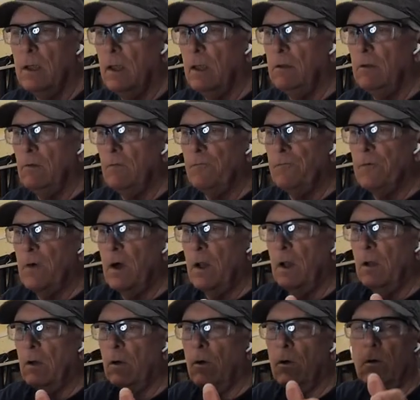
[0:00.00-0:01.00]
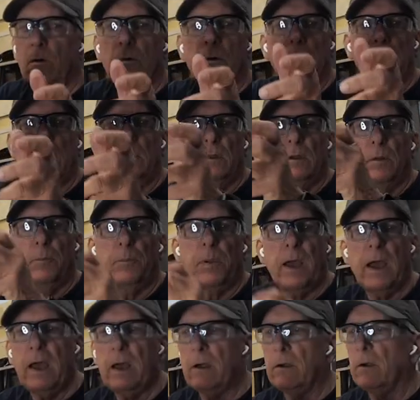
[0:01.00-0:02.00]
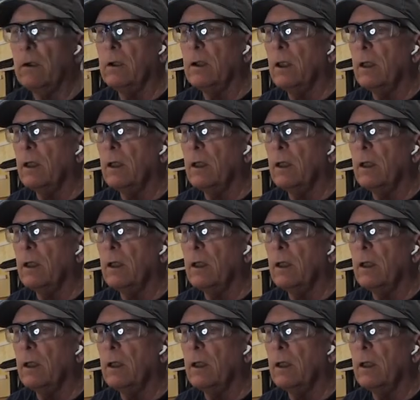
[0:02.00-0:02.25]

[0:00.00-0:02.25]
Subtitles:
and you follow the pattern